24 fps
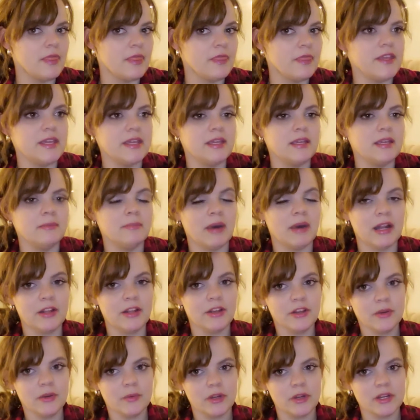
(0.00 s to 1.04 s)
The
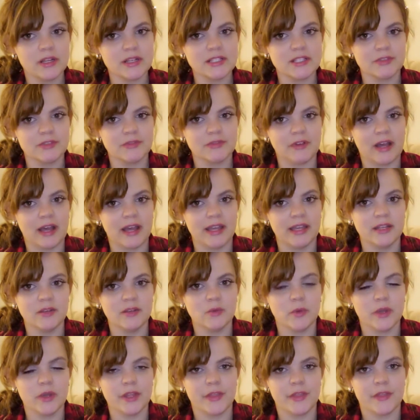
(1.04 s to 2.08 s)
monitor works
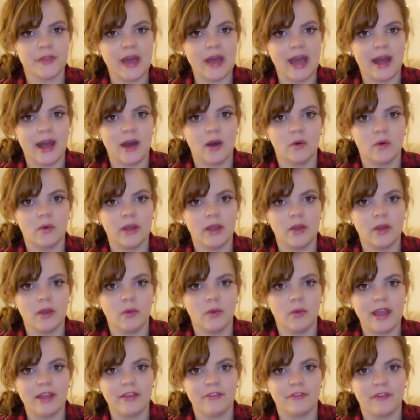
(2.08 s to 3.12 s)
fine without a
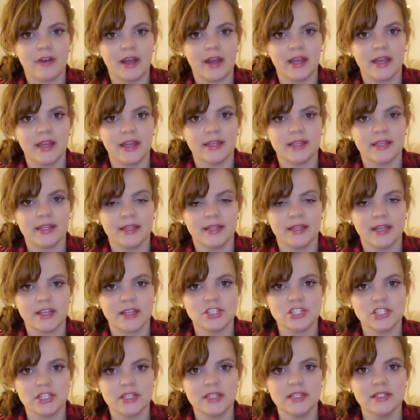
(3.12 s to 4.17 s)
Wi-Fi
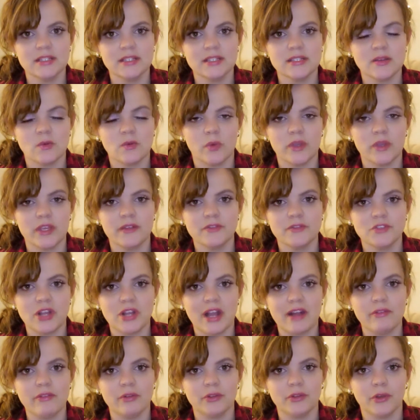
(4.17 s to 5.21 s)
connection. We've
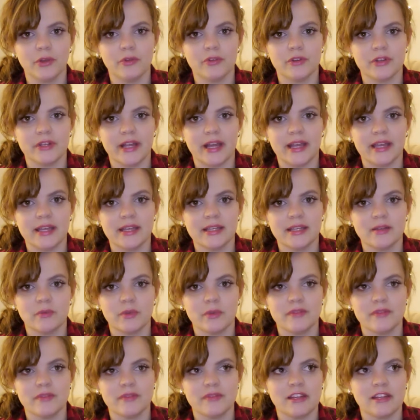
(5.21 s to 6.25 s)
traveled overnight.
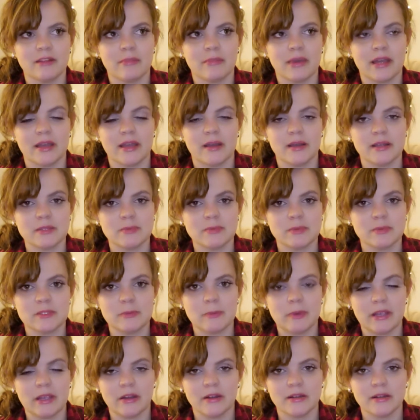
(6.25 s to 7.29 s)
We've stayed at my husband's
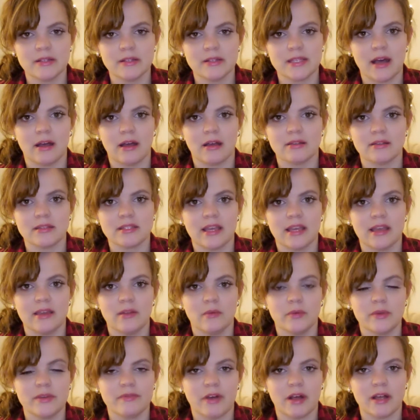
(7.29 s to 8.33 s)
parents' house,
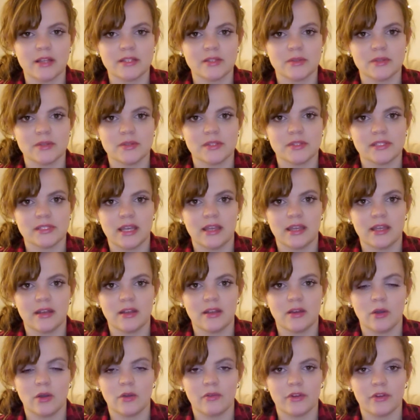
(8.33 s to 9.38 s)
and we've also
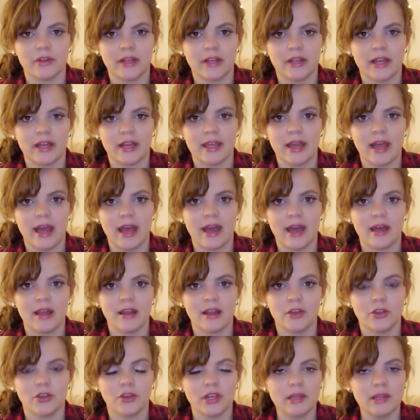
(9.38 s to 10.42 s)
stayed overnight at
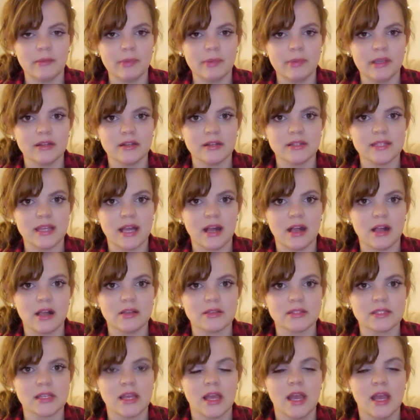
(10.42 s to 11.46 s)
a grandparent's
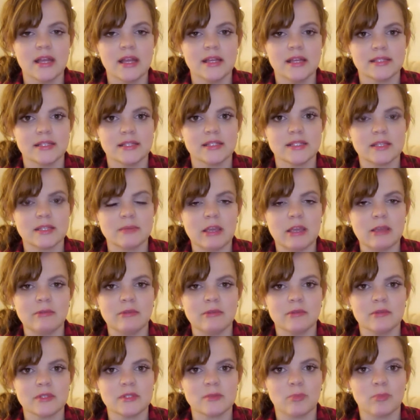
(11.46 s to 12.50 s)
house since the baby
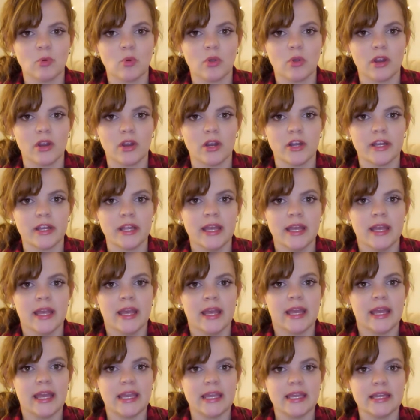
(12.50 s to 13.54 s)
was born.
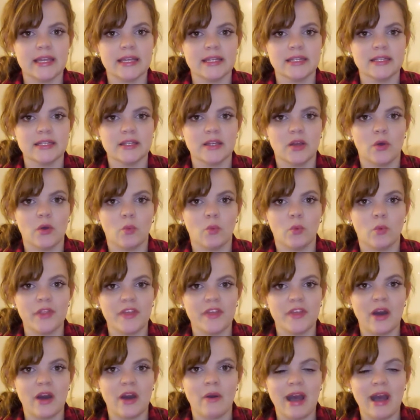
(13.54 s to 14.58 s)
And
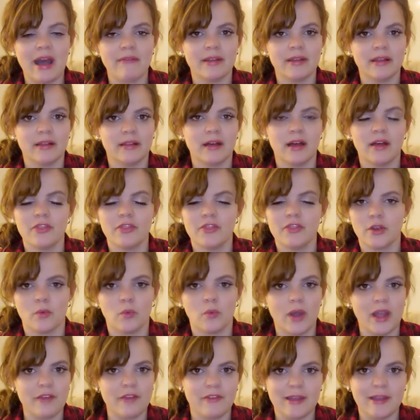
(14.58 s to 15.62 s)
without having their
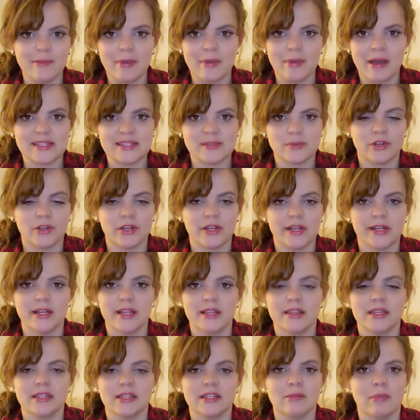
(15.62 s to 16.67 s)
Wi-Fi password or
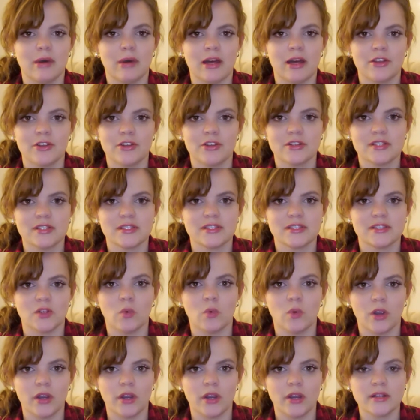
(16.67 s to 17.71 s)
anything, the monitor still
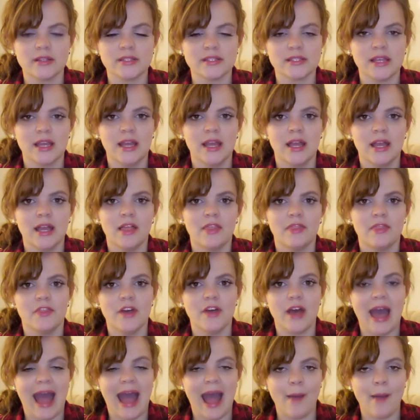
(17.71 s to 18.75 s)
works.
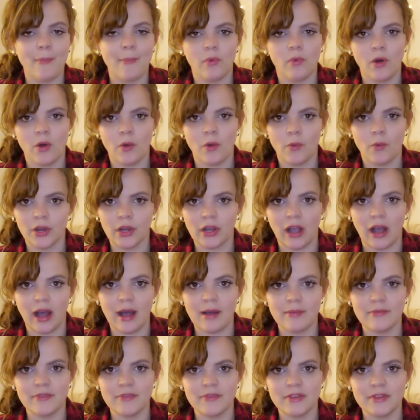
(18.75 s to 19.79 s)
The app won't work,
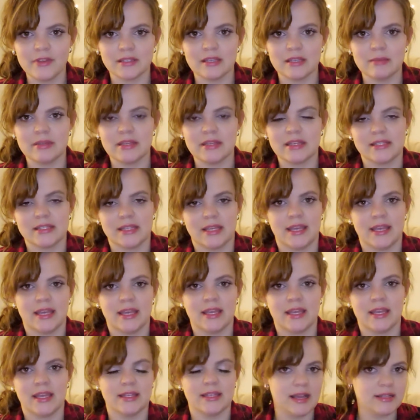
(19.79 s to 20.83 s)
obviously, because it can't
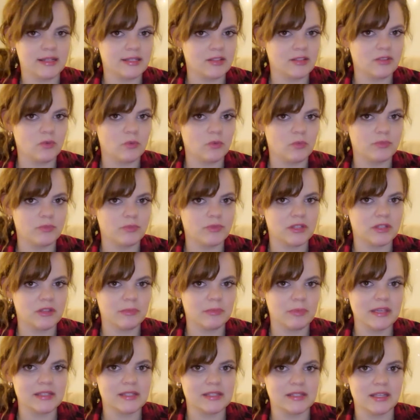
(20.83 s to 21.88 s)
connect to the
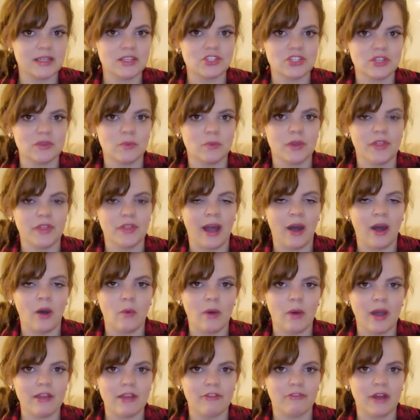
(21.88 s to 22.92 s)
base station without
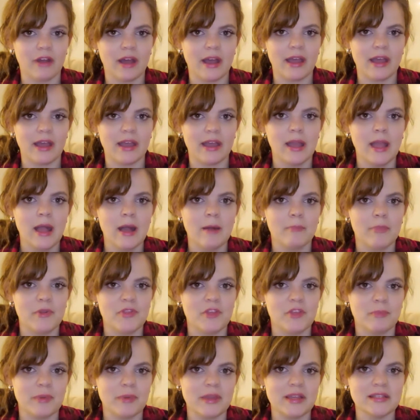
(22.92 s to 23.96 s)
Wi-Fi, but
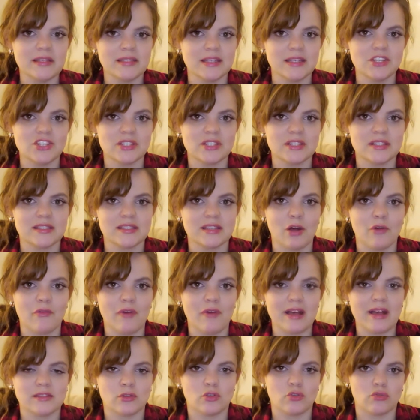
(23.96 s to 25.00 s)
the base station itself
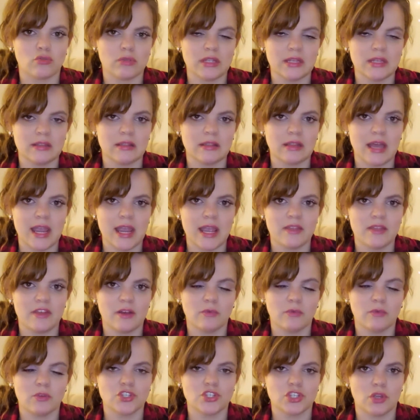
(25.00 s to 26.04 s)
has a green light that
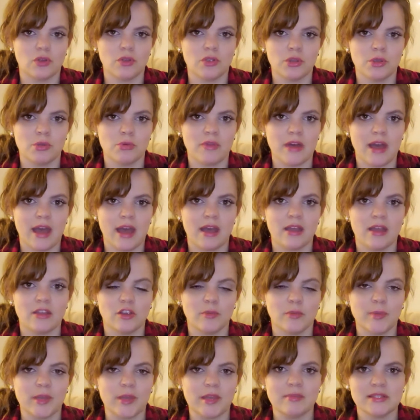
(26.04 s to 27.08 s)
will show you that your
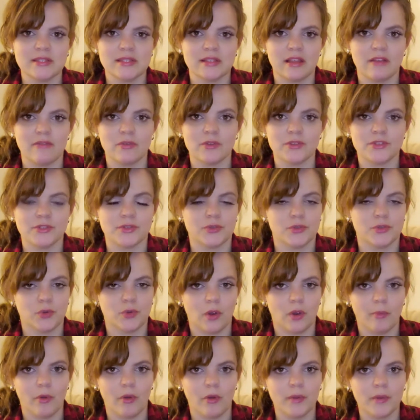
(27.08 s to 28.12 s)
baby's levels are
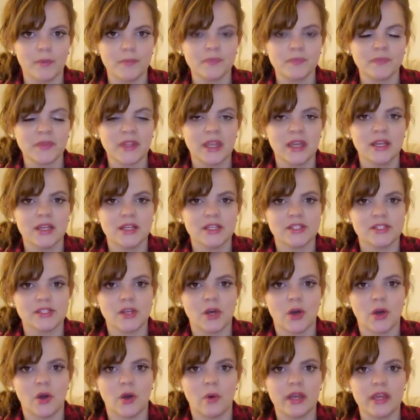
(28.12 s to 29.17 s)
normal.
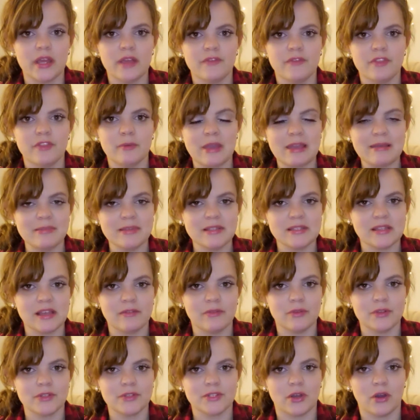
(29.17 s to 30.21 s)
So if the baby's
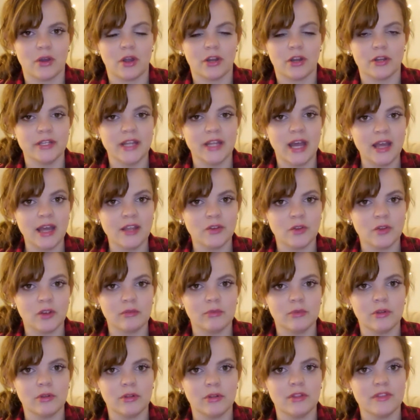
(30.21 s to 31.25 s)
levels are not
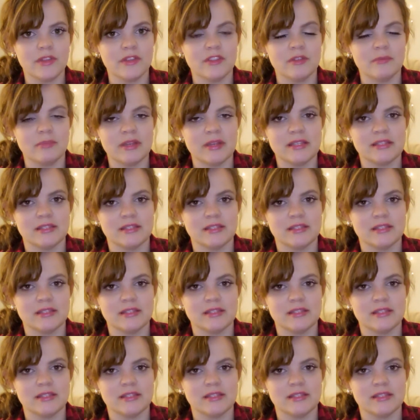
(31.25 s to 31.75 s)
normal, then the base